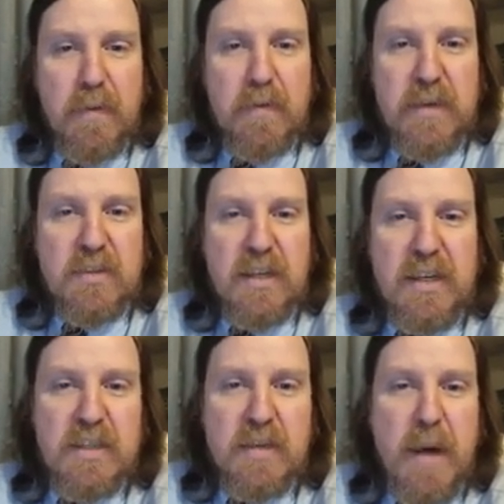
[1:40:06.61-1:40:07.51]
That's
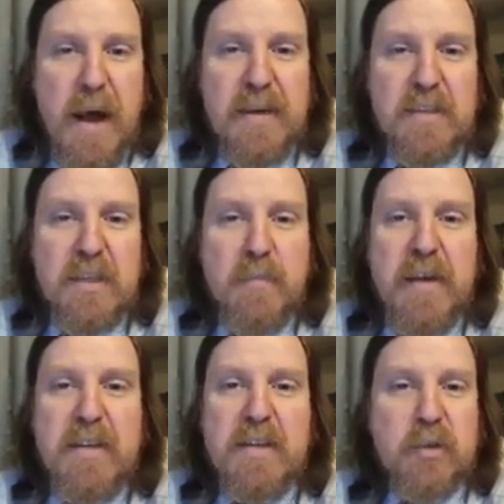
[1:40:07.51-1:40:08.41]

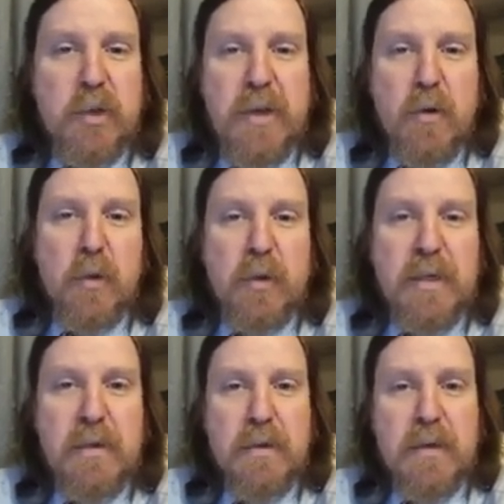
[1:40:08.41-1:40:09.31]
it's
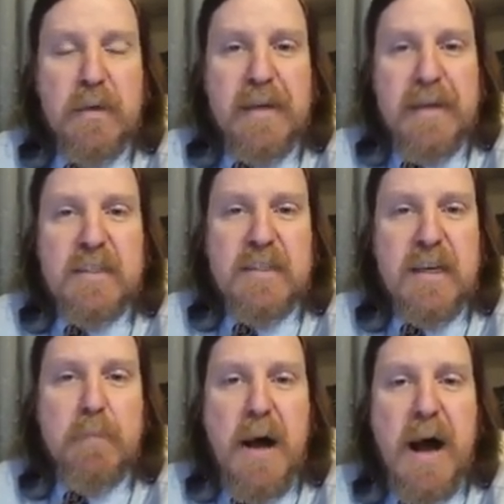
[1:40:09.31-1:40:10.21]
literally it's
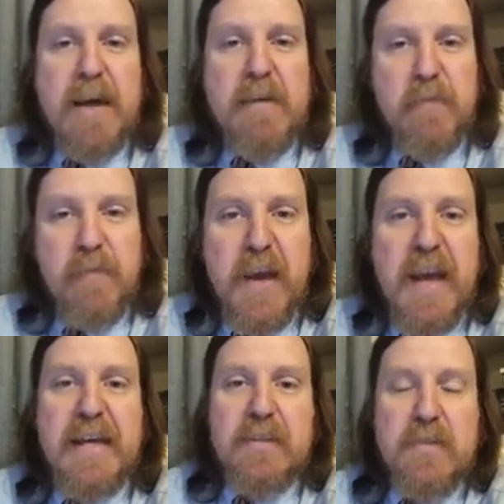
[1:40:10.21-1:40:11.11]
in my
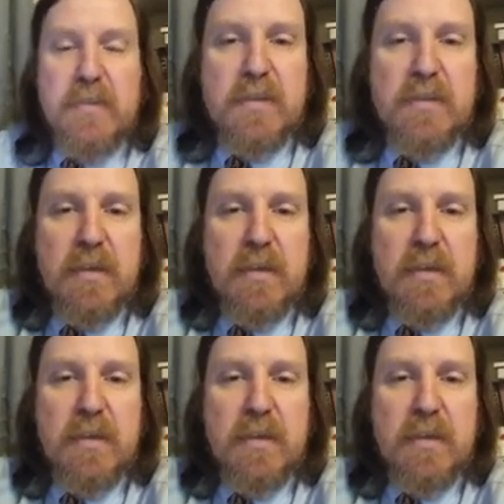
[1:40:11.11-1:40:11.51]
veins.